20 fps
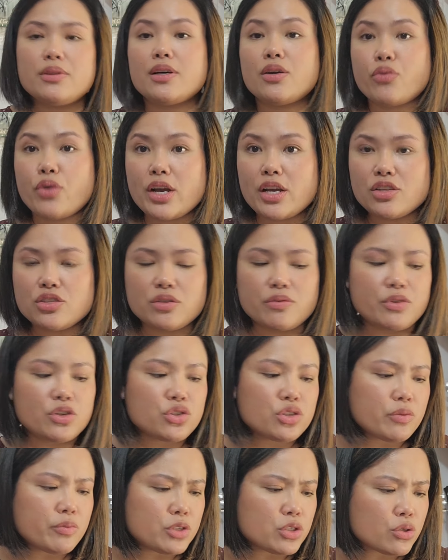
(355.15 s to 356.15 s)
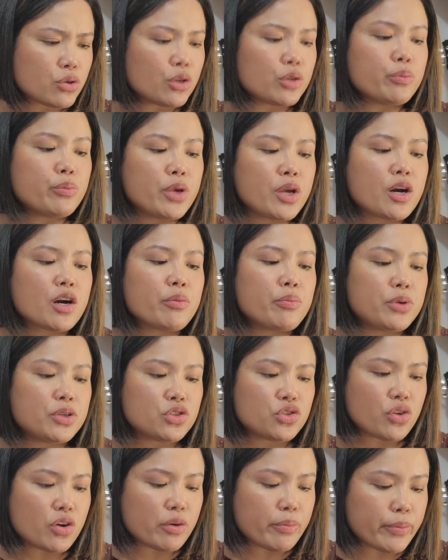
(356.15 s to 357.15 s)
that wreckage of a ship is called BRP
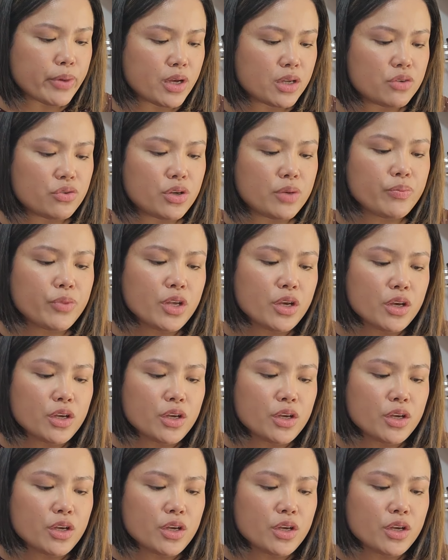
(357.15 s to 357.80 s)
Sierra Madre.